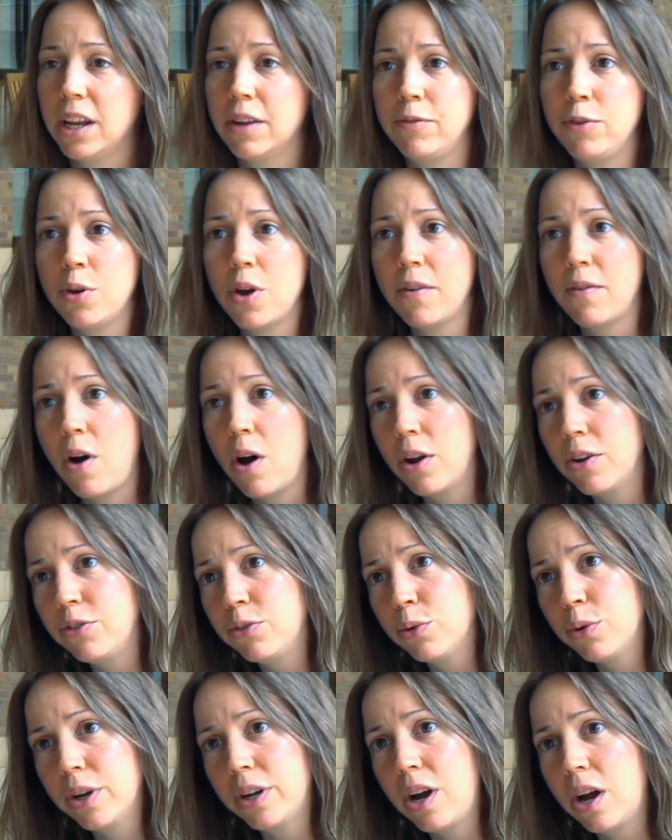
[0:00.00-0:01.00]
If you have
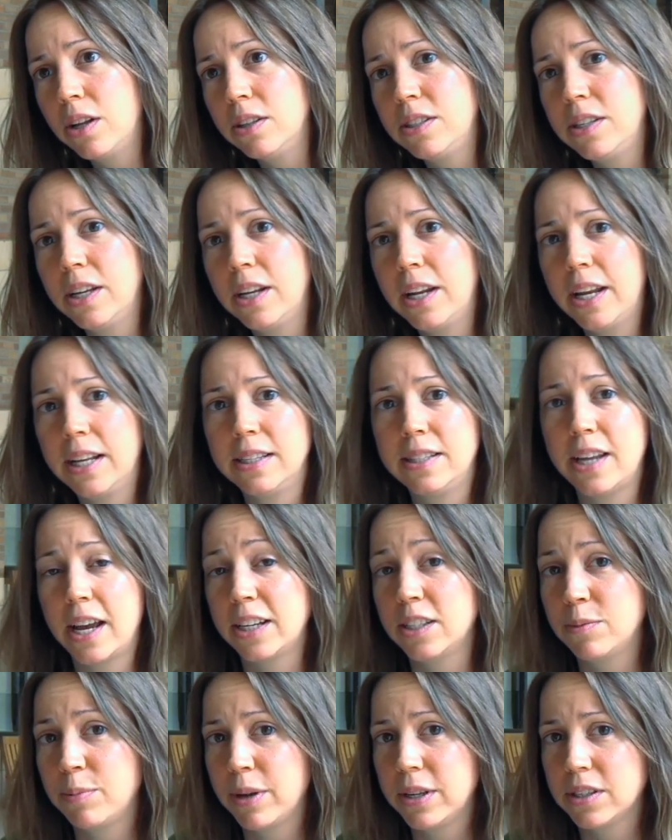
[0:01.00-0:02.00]
auditory content and
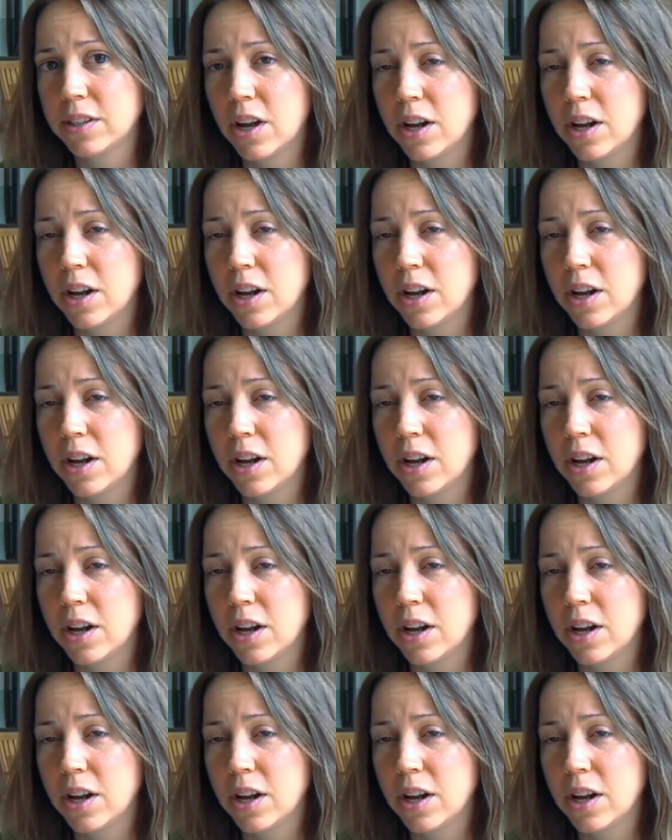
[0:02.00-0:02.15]
text-based